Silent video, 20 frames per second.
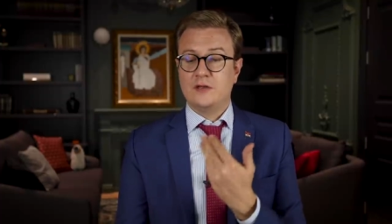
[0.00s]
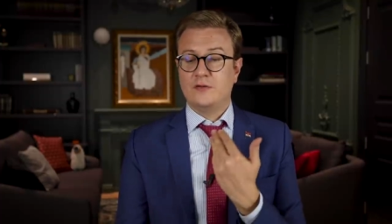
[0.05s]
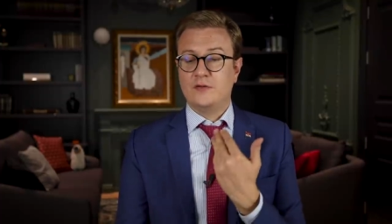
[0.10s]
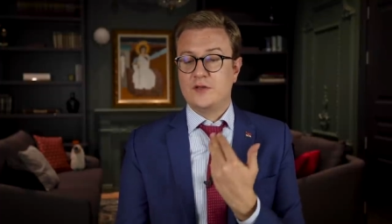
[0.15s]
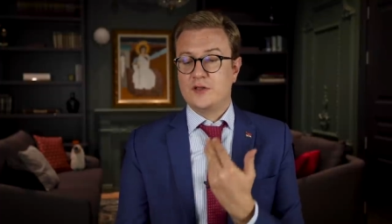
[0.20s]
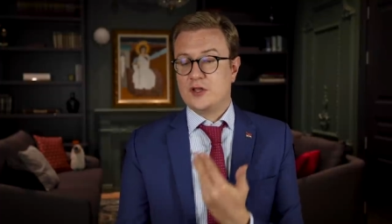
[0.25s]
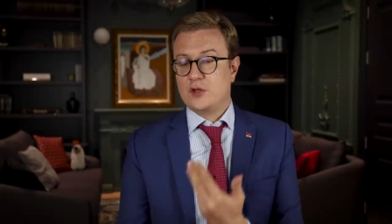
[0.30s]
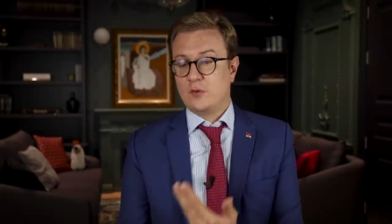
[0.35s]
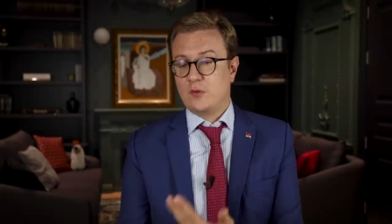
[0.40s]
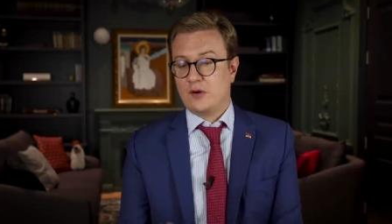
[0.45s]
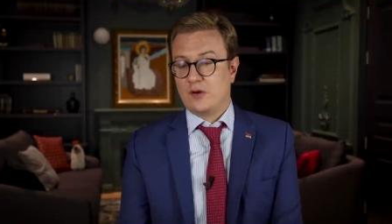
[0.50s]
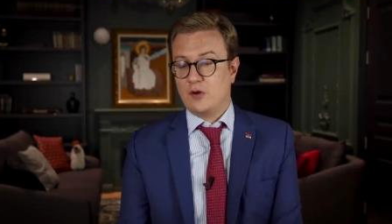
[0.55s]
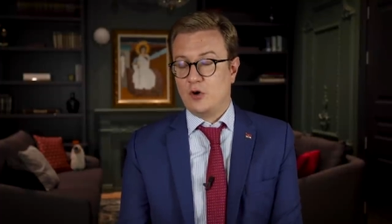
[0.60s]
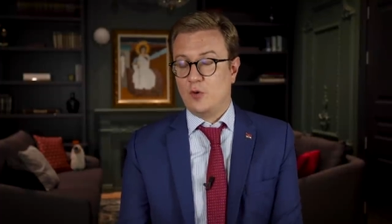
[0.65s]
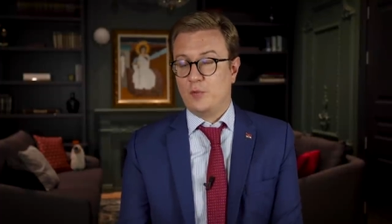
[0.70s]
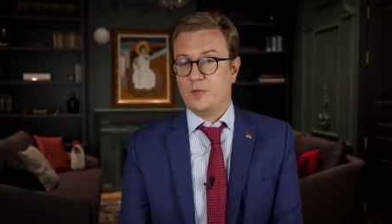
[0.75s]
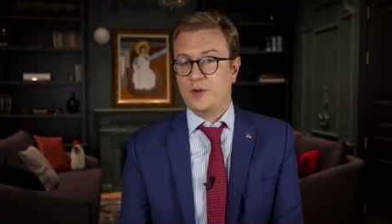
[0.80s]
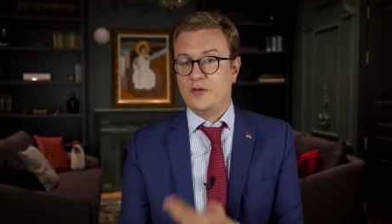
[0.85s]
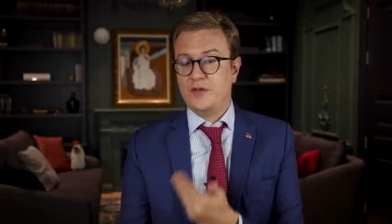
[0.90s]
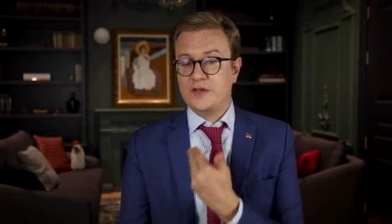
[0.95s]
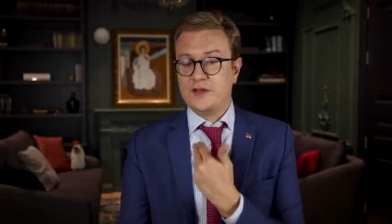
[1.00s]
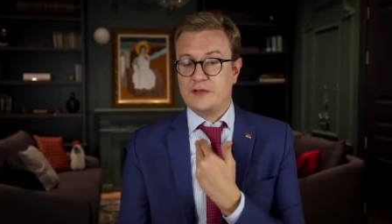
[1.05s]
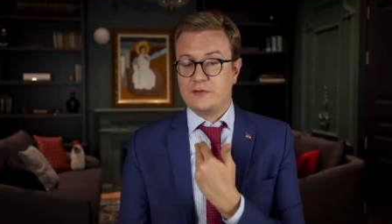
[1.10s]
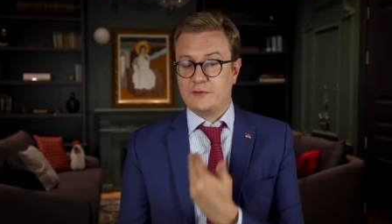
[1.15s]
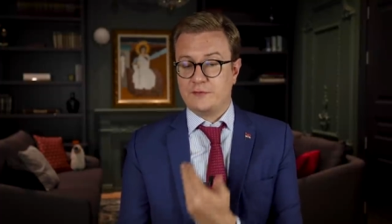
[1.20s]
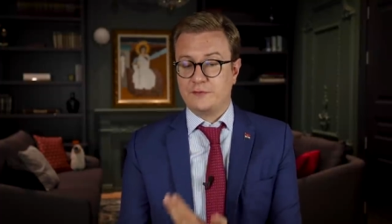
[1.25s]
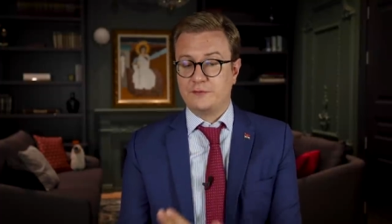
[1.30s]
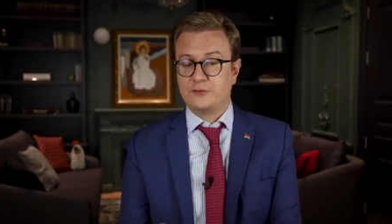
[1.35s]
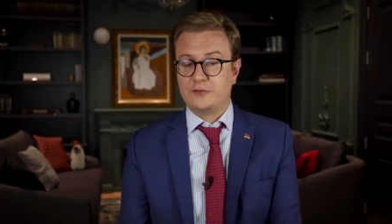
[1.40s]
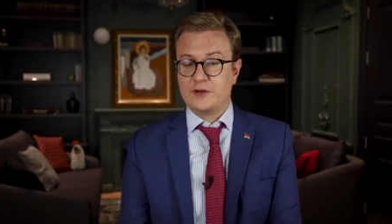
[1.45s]
that you are open, that
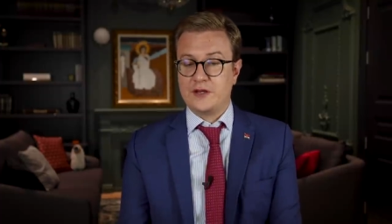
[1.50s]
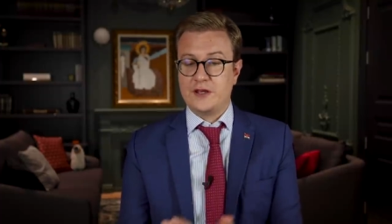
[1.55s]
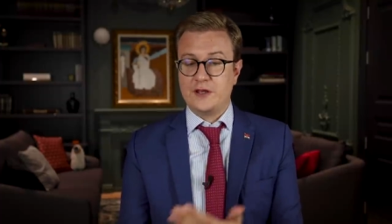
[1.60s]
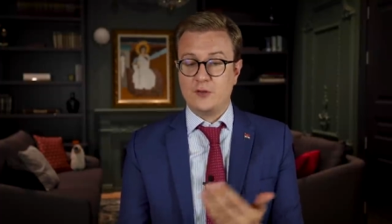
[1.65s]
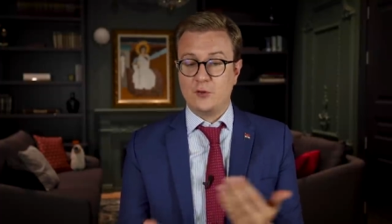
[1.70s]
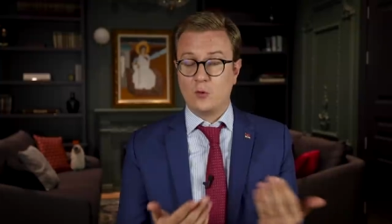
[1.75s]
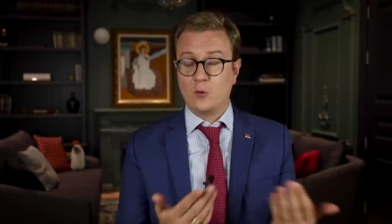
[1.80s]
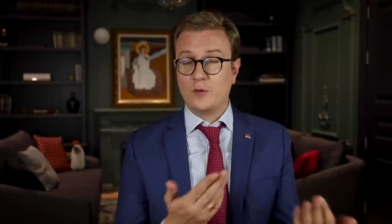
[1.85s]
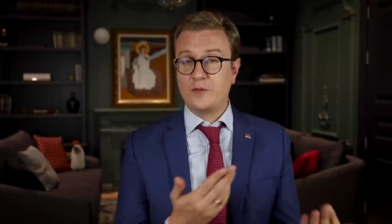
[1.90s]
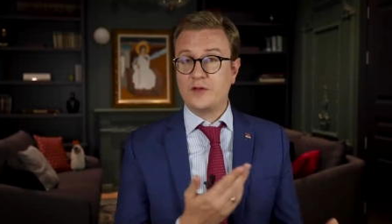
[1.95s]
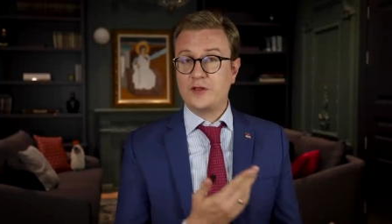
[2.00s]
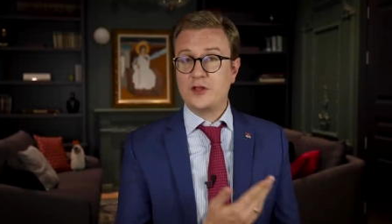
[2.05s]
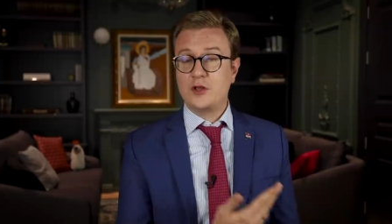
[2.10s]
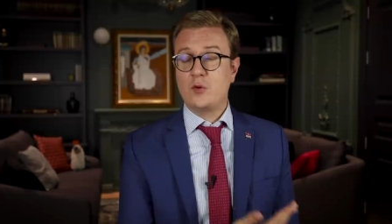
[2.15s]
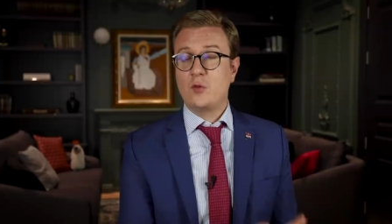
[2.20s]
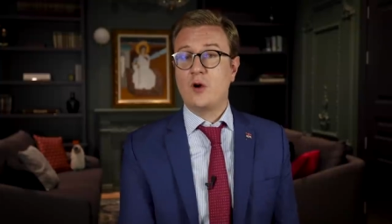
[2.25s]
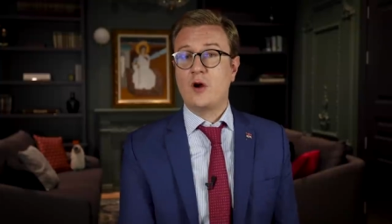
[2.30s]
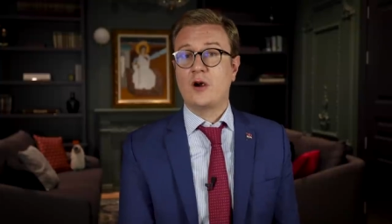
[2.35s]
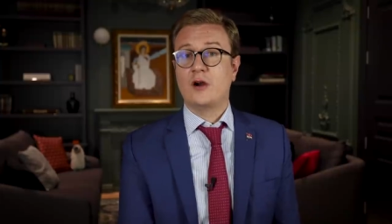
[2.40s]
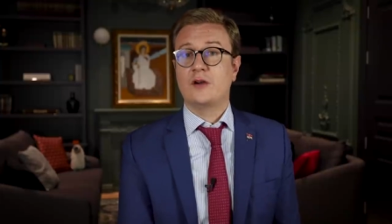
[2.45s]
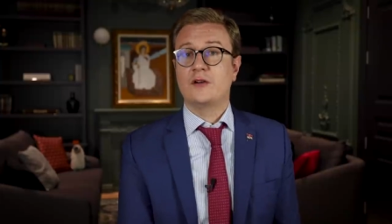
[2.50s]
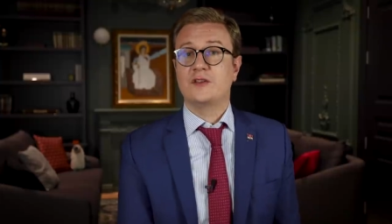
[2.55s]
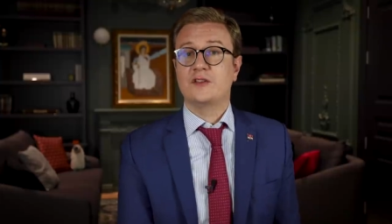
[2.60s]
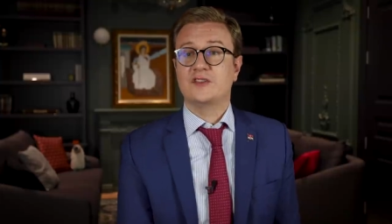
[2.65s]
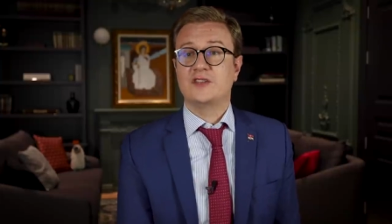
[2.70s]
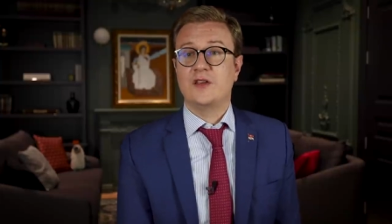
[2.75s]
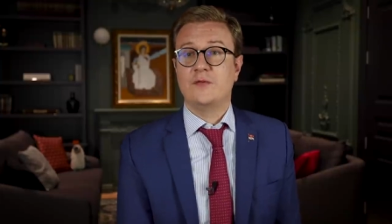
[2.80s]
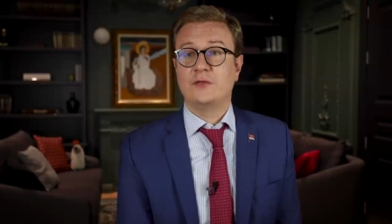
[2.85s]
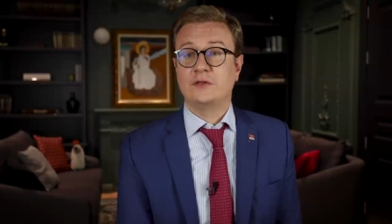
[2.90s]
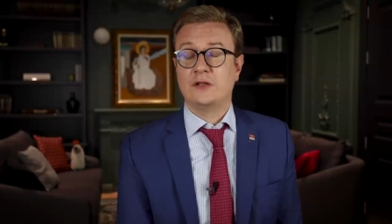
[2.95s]
you're free, or that you are
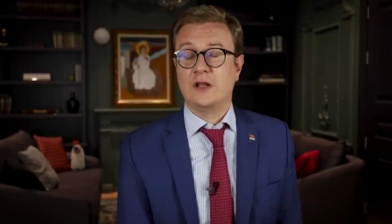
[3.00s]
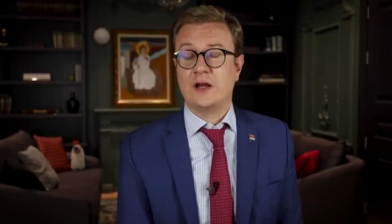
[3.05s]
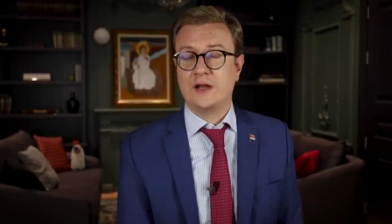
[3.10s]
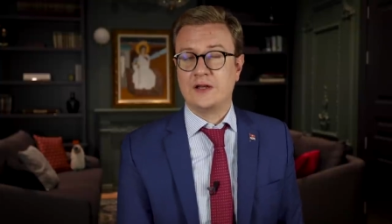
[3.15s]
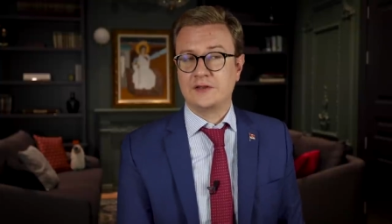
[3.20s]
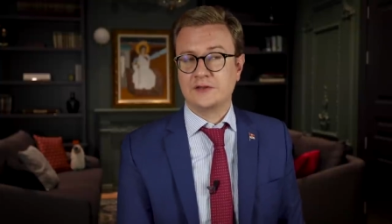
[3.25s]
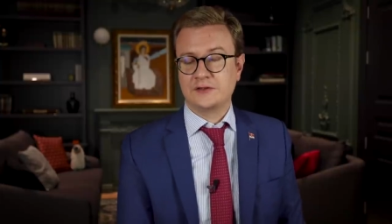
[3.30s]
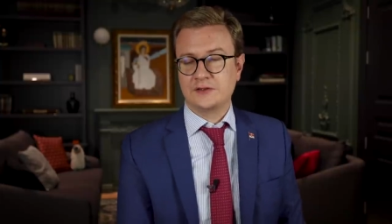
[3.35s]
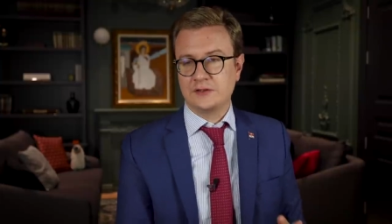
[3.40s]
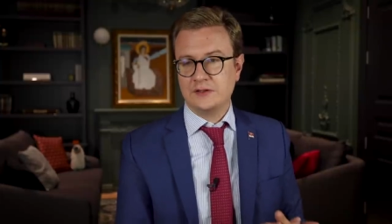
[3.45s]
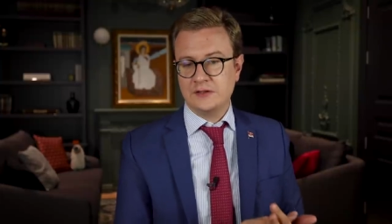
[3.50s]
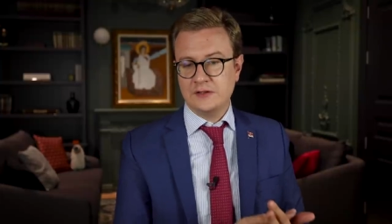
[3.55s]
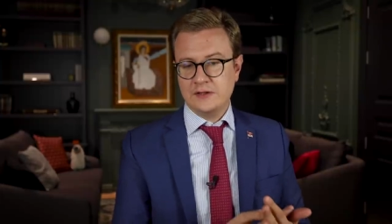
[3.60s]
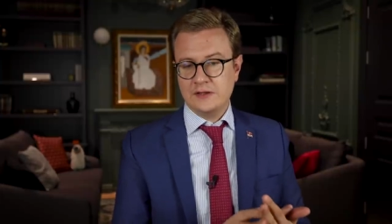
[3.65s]
civilized?